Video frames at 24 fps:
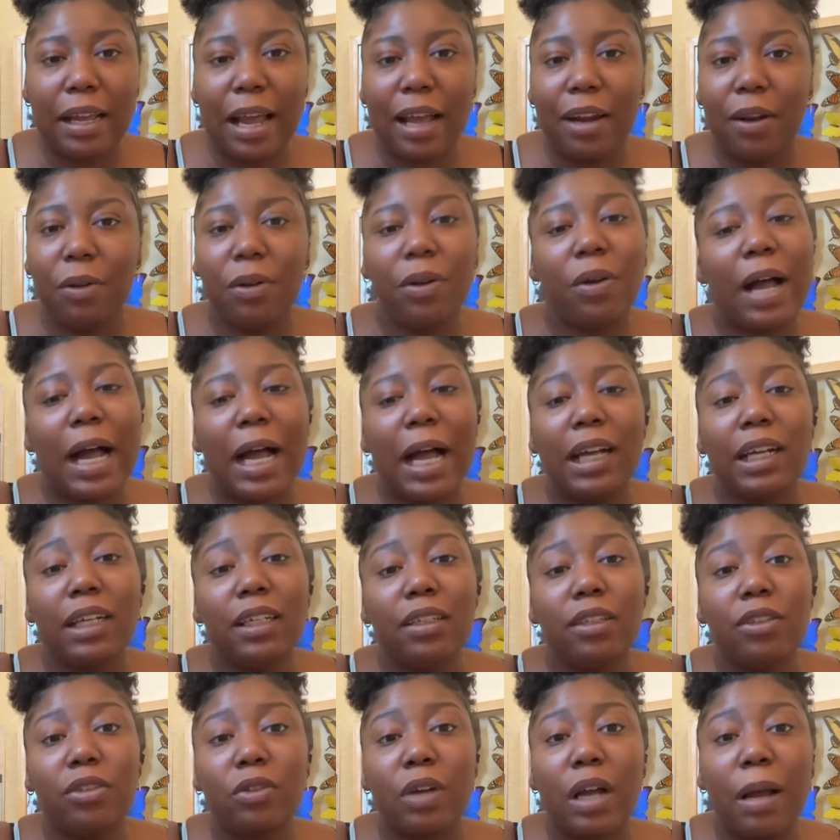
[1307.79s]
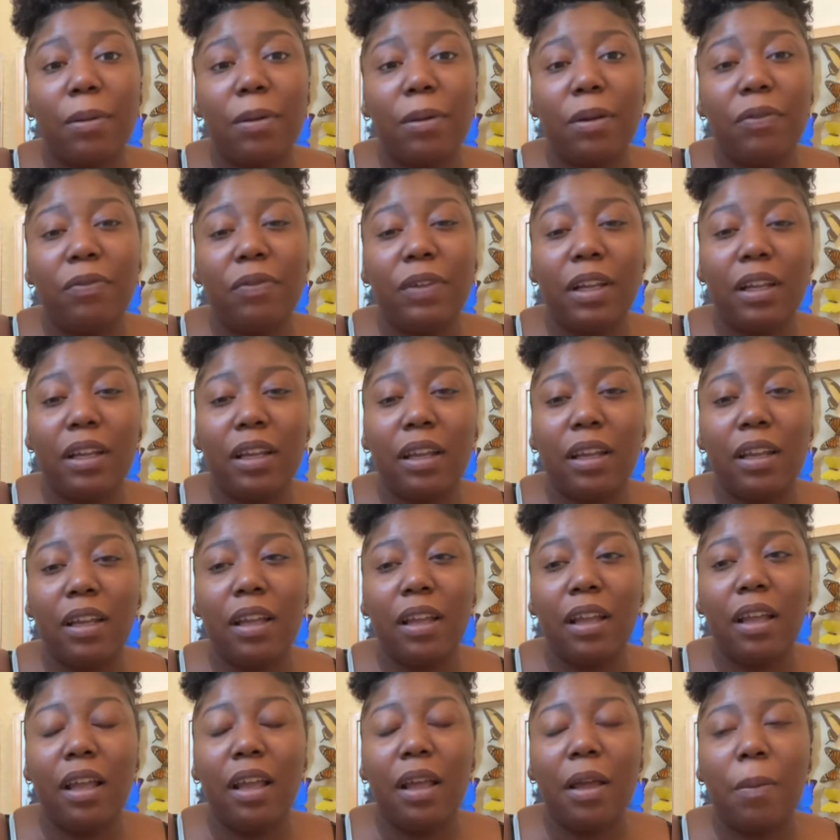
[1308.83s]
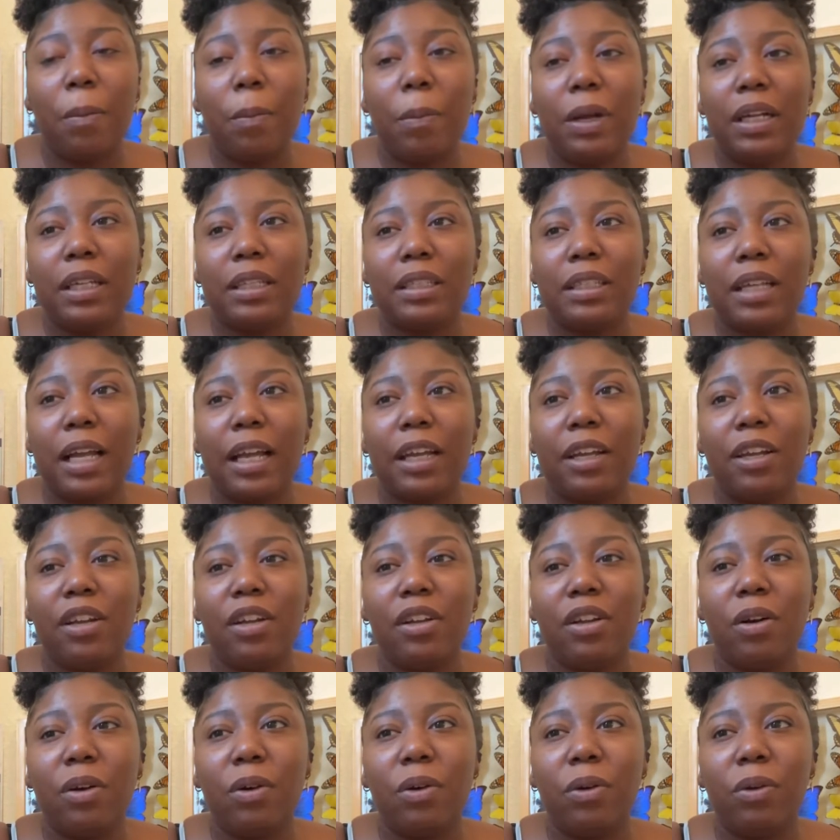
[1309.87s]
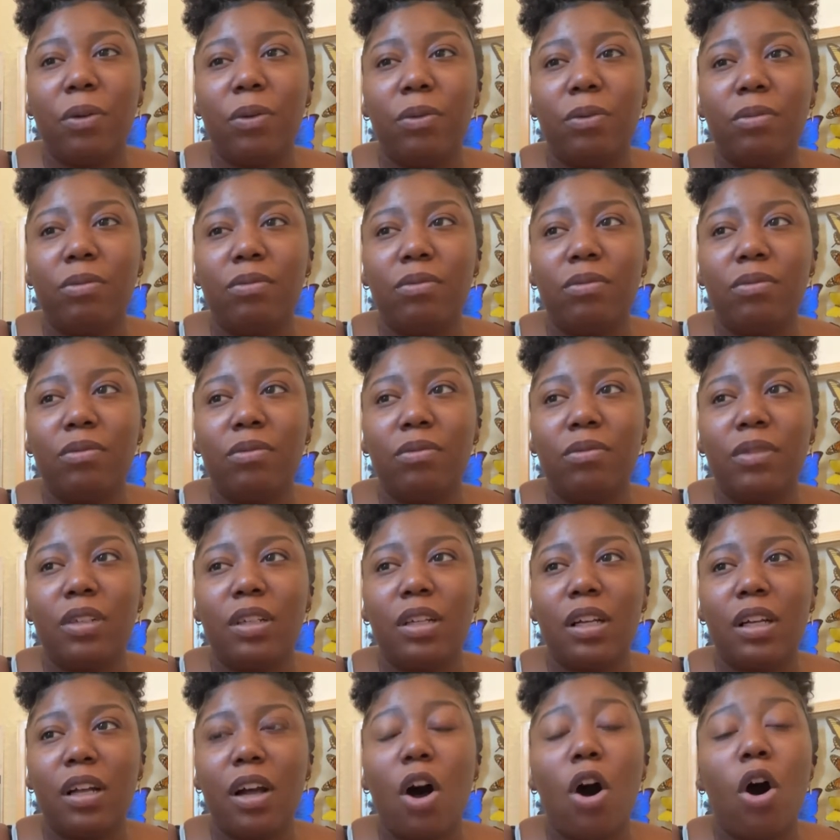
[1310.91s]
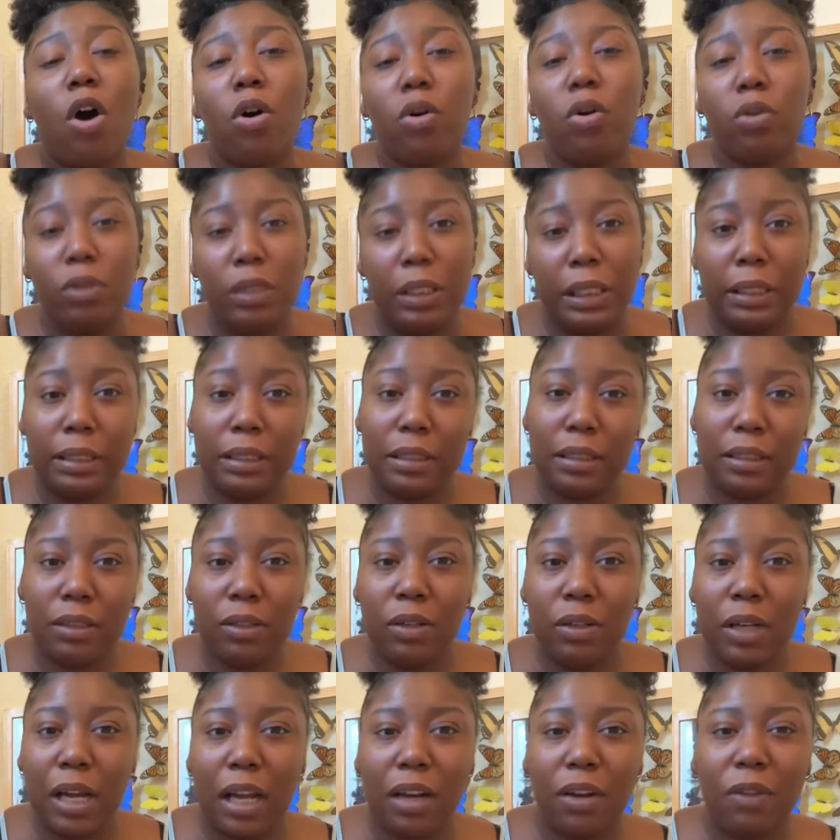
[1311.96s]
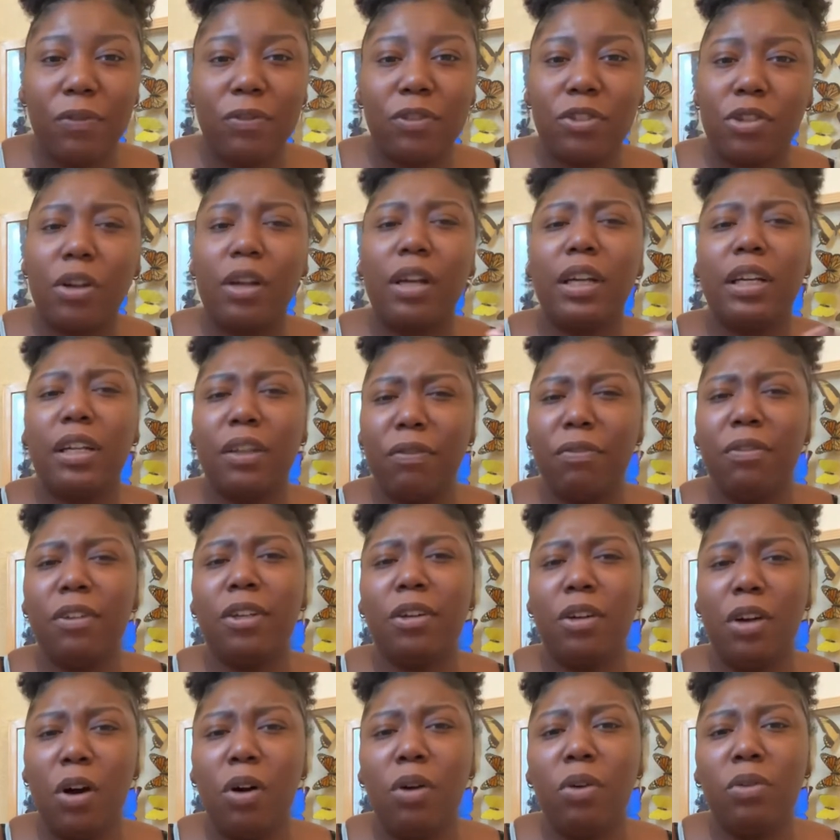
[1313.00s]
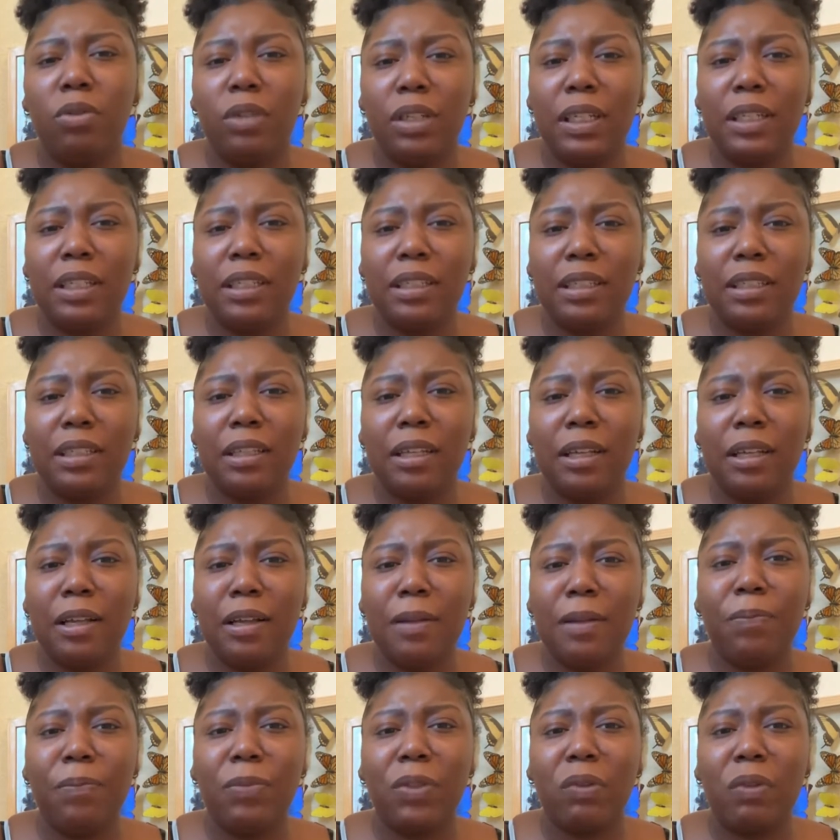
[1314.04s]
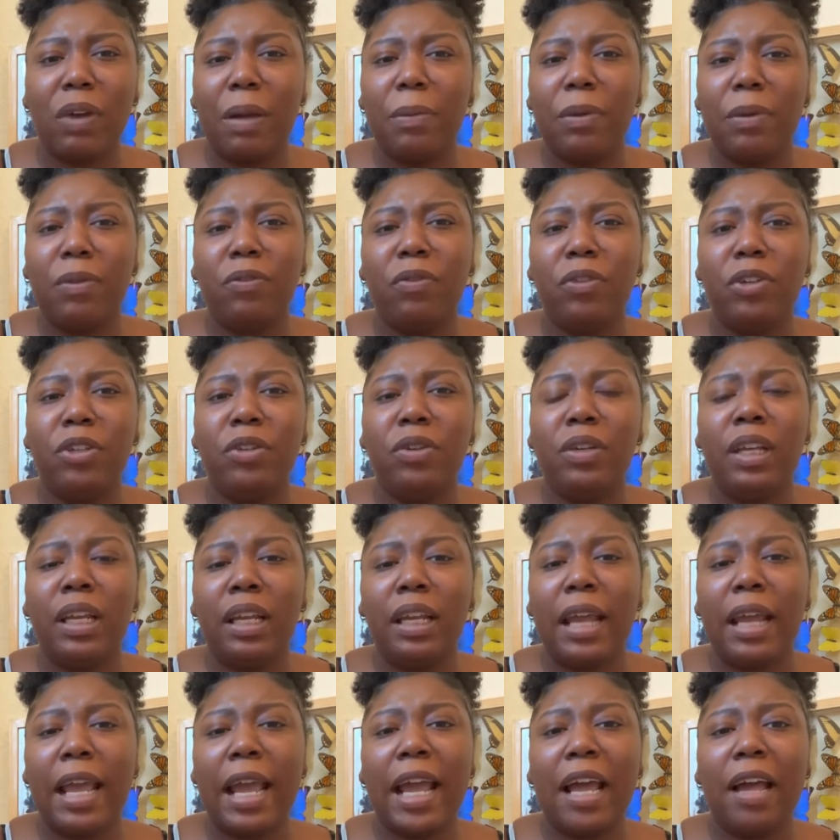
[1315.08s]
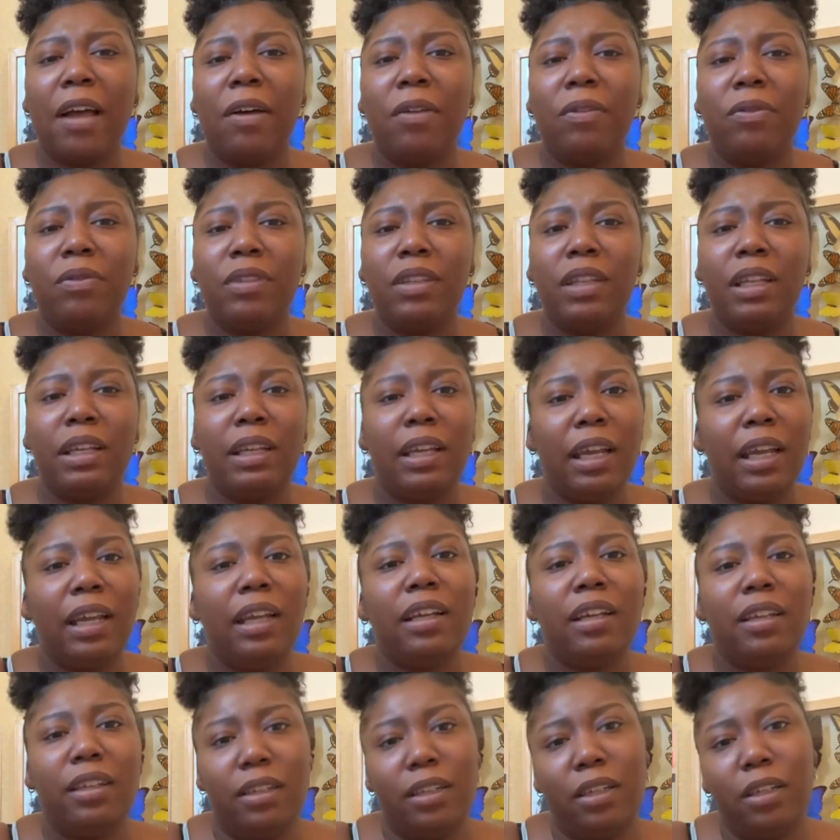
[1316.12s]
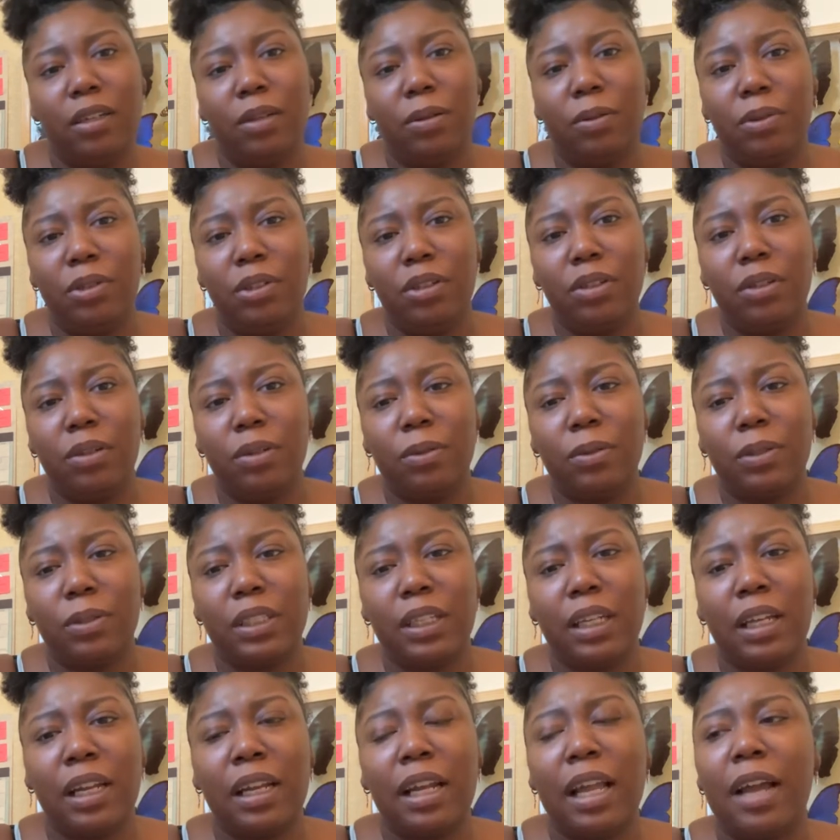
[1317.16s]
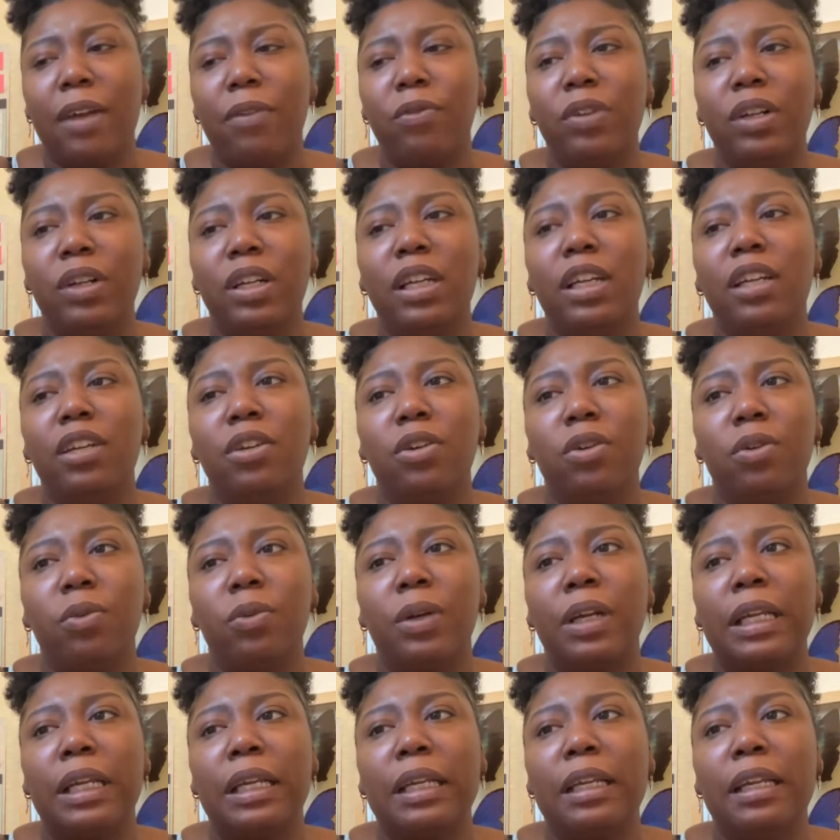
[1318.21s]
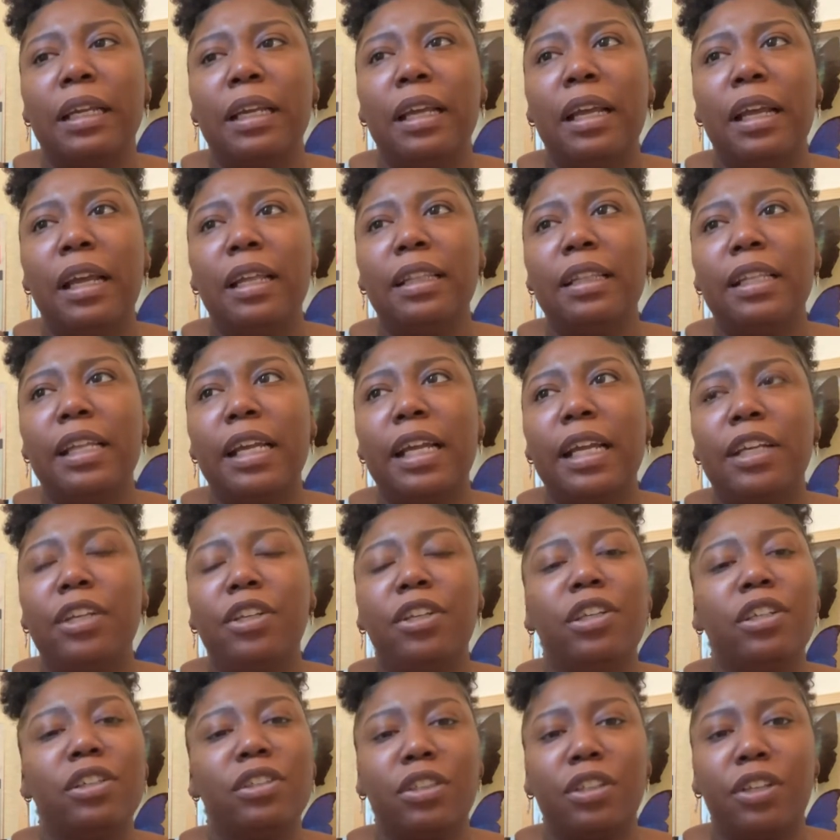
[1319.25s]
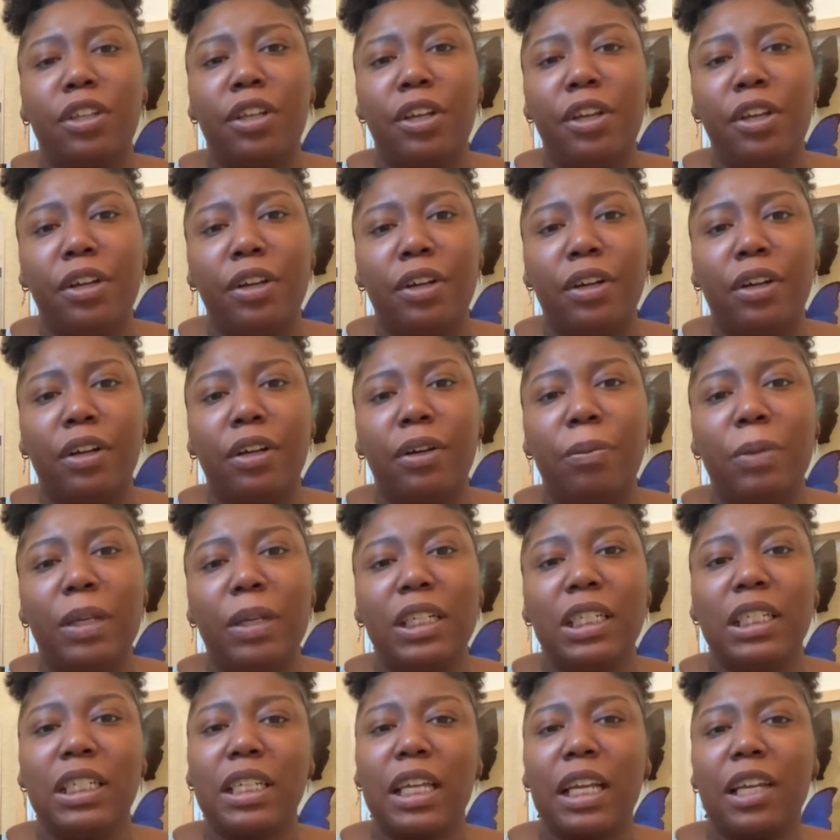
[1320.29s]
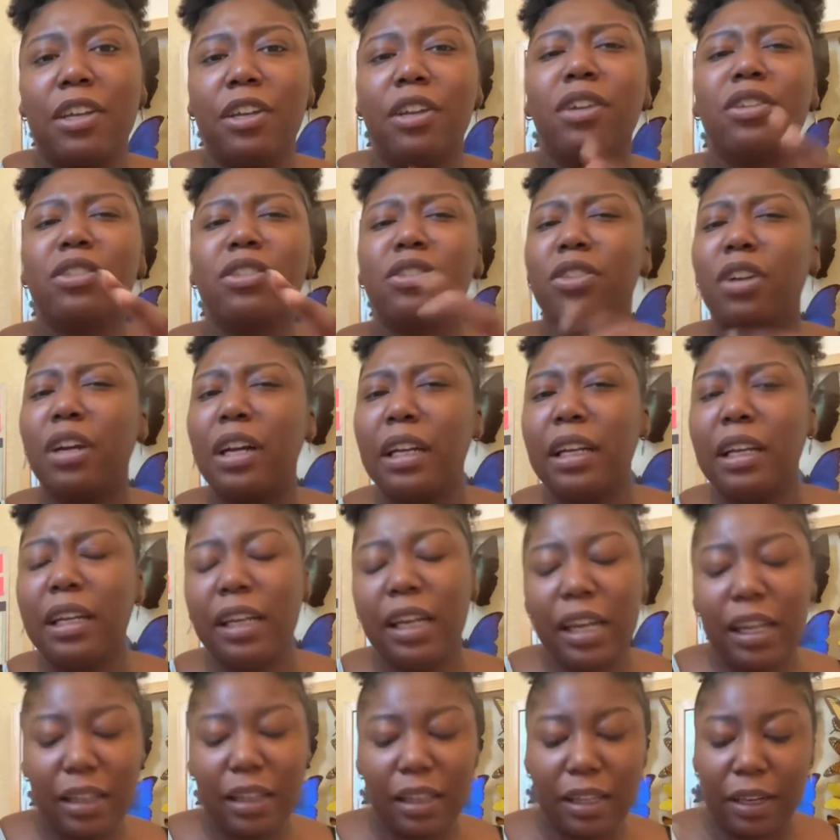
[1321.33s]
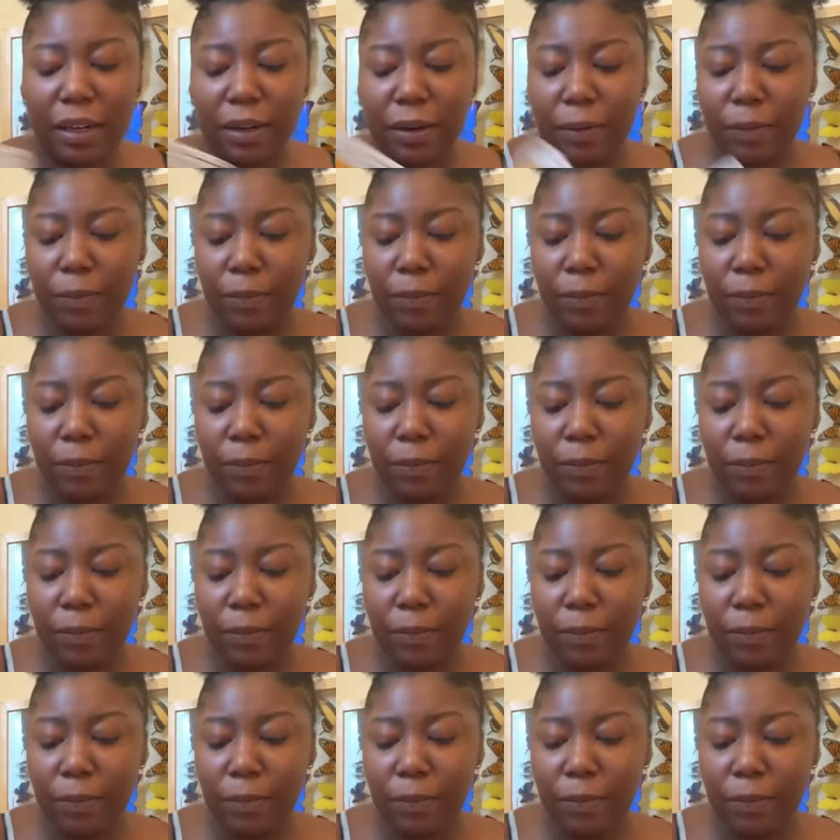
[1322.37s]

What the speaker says: I don't know how to describe the feeling, but it's like, you know, wholeness. You kind of starting to feel wholeness right before you can have the King of Cups. You know what I'm saying? Like really knowing that you're secure, but it's like you're starting to get there.